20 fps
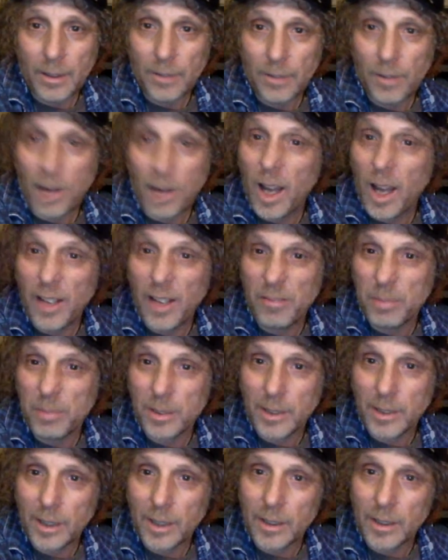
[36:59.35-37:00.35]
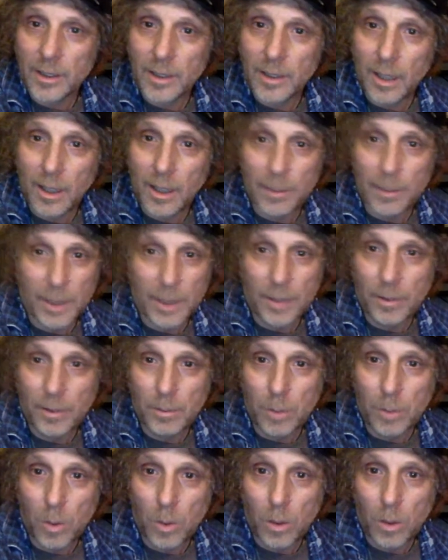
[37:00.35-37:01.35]
of the time, even
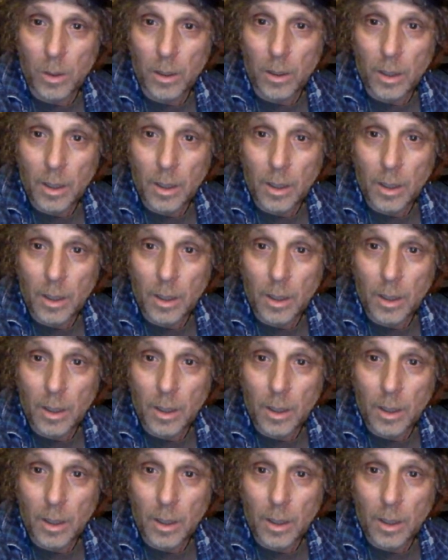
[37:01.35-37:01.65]
more.